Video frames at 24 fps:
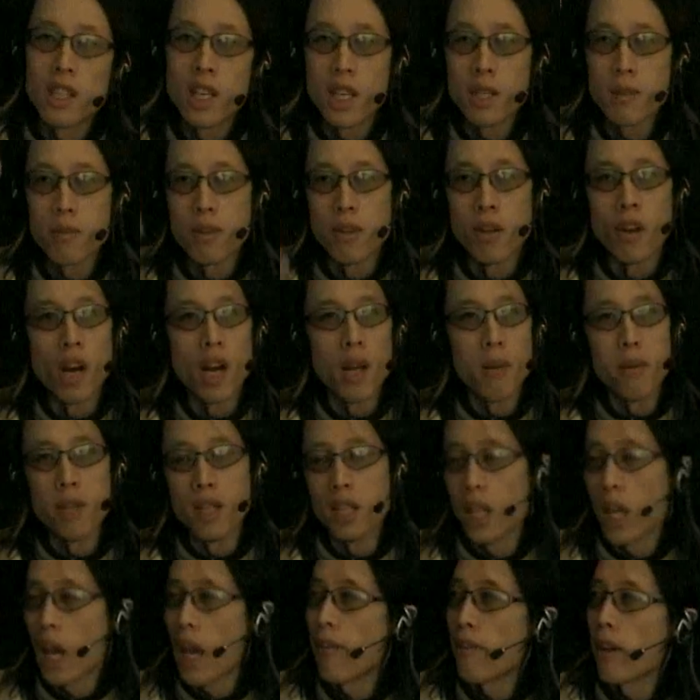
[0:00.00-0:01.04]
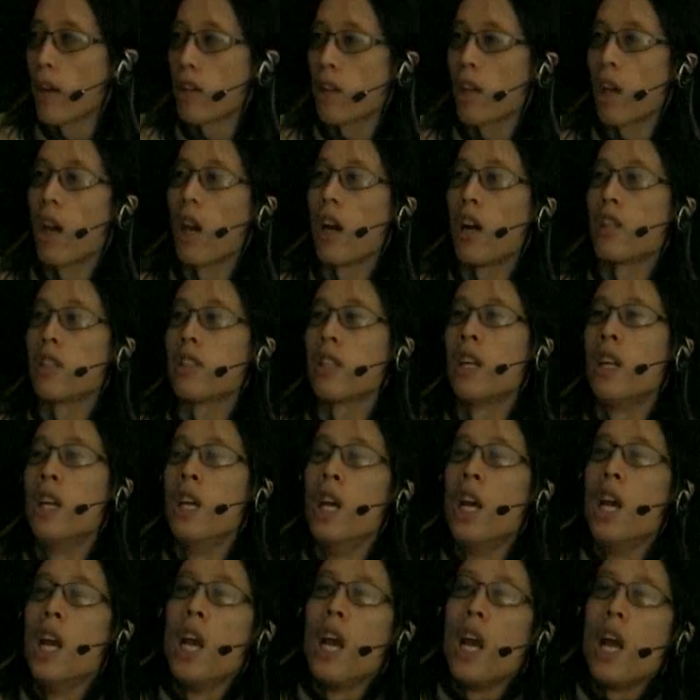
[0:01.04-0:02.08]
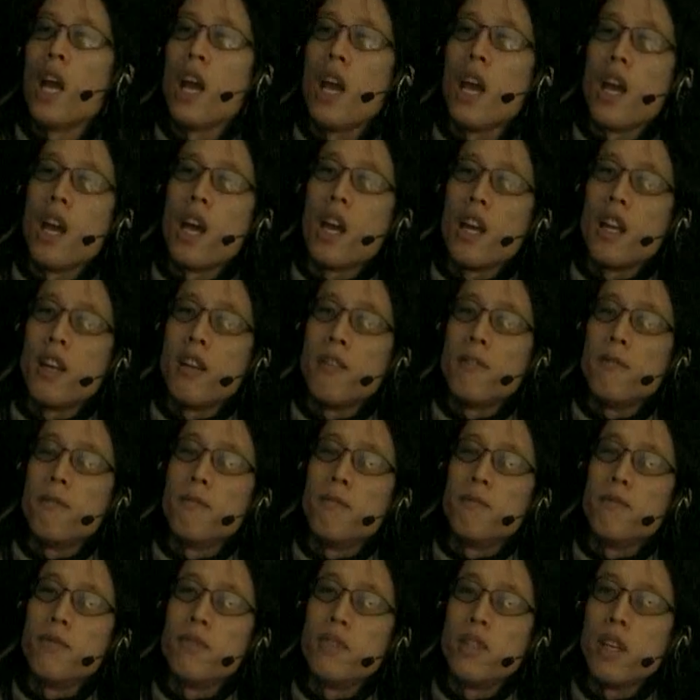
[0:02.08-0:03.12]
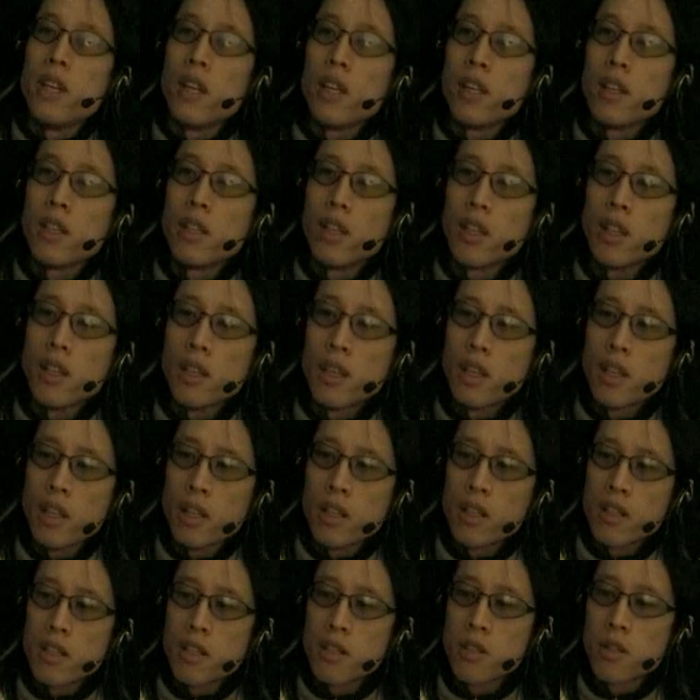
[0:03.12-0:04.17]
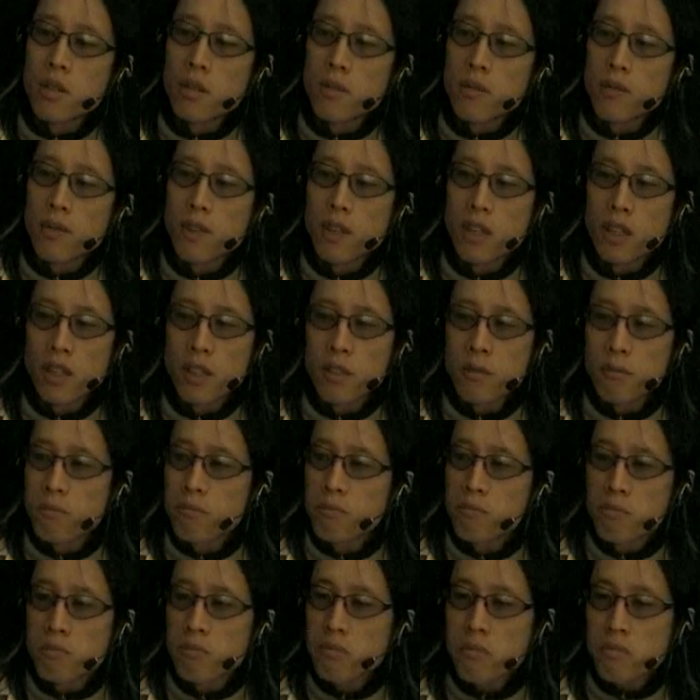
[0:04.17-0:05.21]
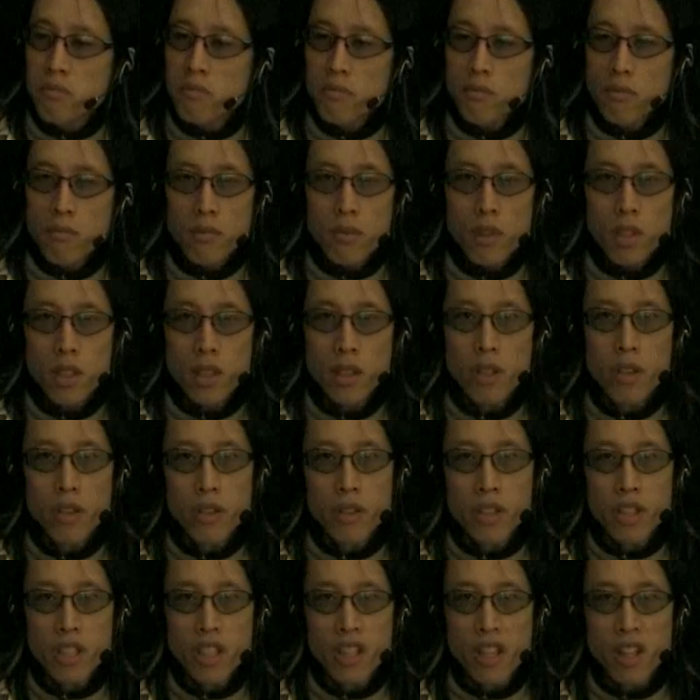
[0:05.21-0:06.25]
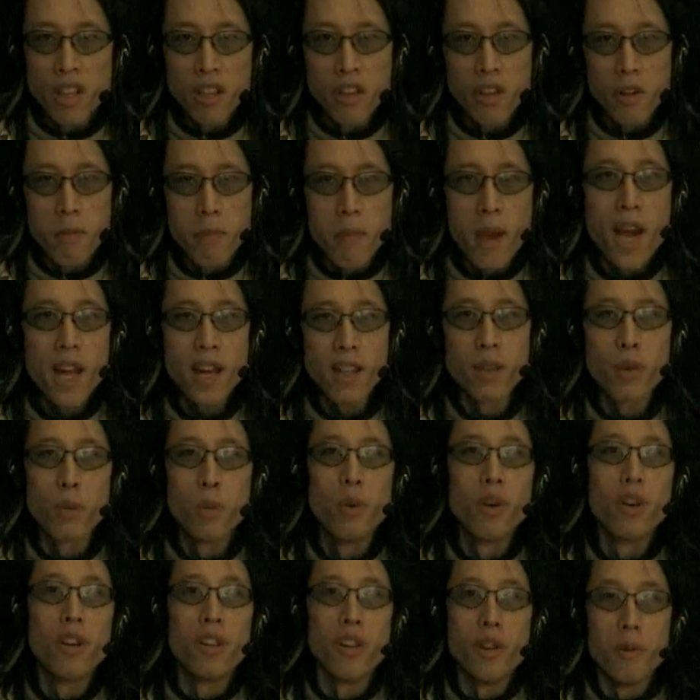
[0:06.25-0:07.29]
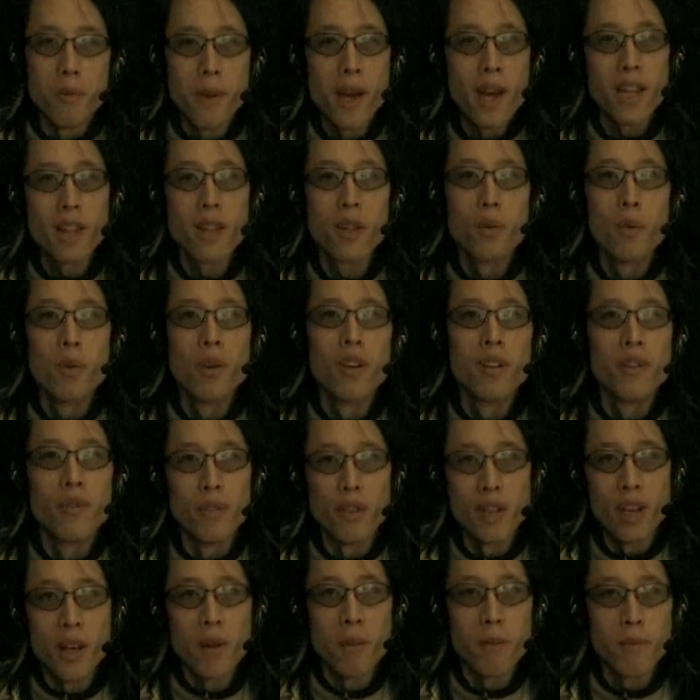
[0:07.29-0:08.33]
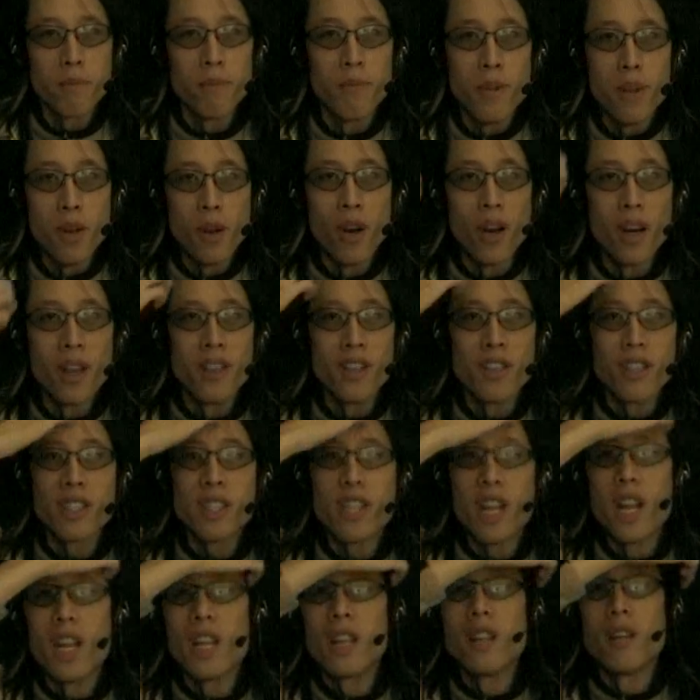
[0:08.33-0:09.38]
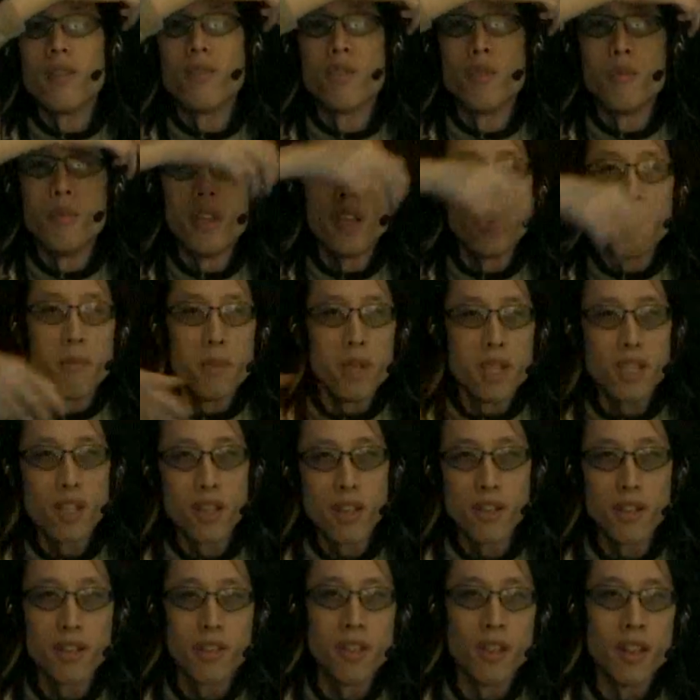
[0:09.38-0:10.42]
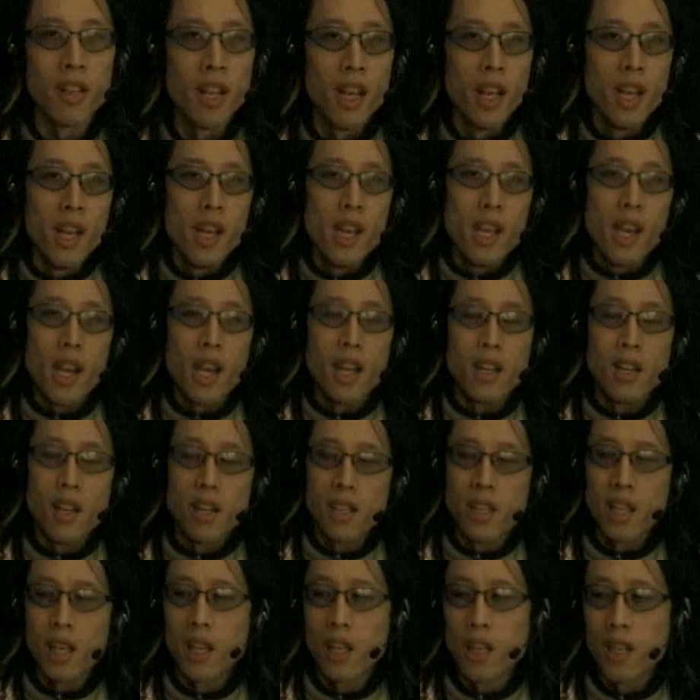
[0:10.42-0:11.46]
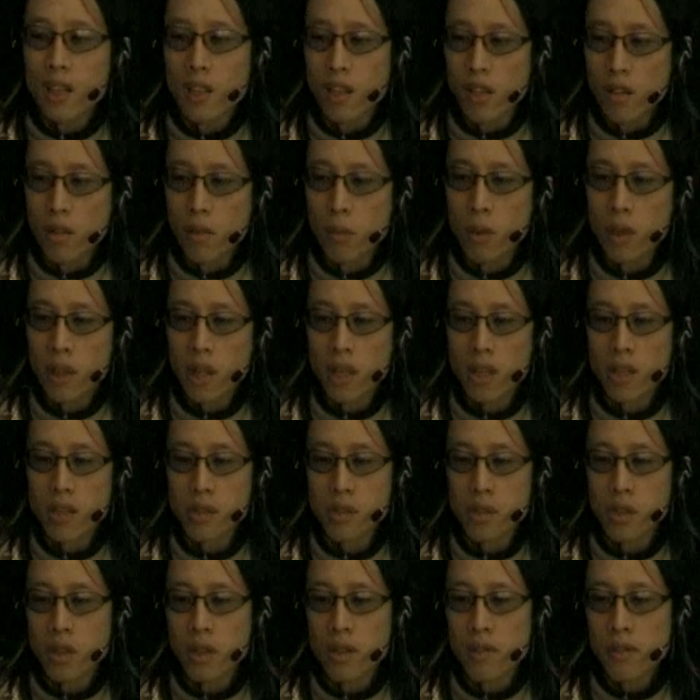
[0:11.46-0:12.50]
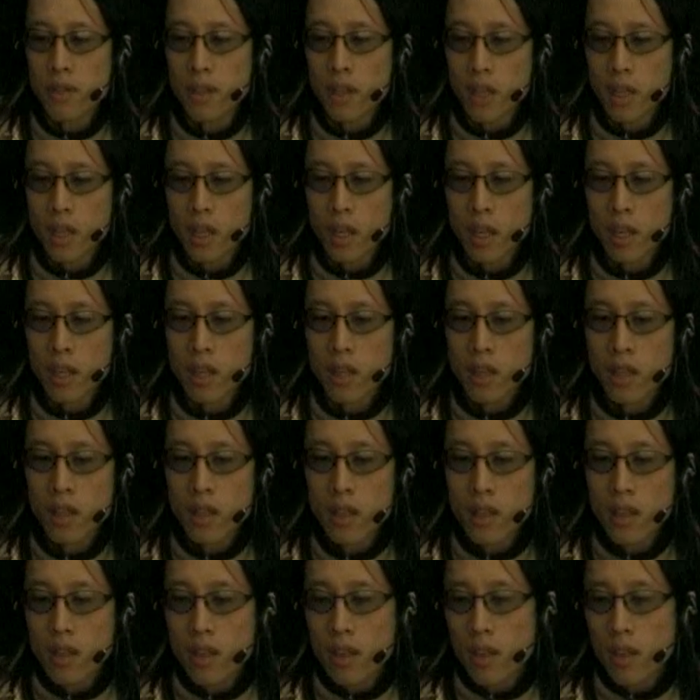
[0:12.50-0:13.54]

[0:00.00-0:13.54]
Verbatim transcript: understands me. You know I'm in the avant-garde, and they they they just don't feel. You know they they they're mad at the world. They're mad at the world for not you know understanding them for being misunderstood and not getting you know what they deserve and